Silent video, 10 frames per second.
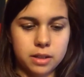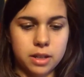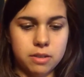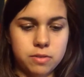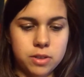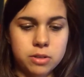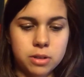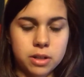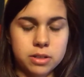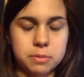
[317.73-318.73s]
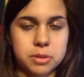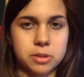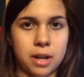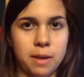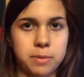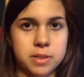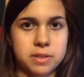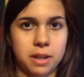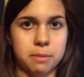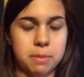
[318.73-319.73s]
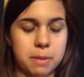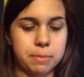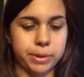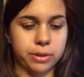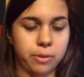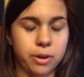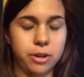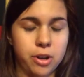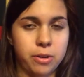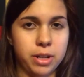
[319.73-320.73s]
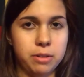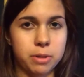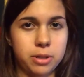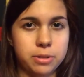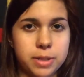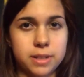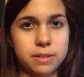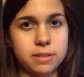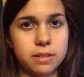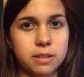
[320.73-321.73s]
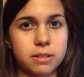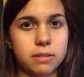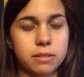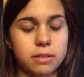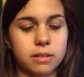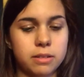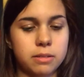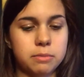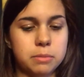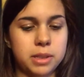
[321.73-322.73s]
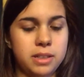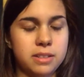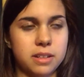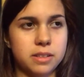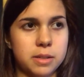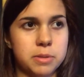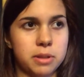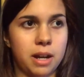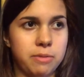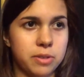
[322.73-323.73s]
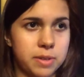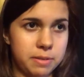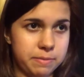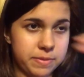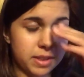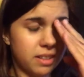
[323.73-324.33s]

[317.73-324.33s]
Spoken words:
If you are subscribed to Sam Pepper or know anyone who is, please unsubscribe for him.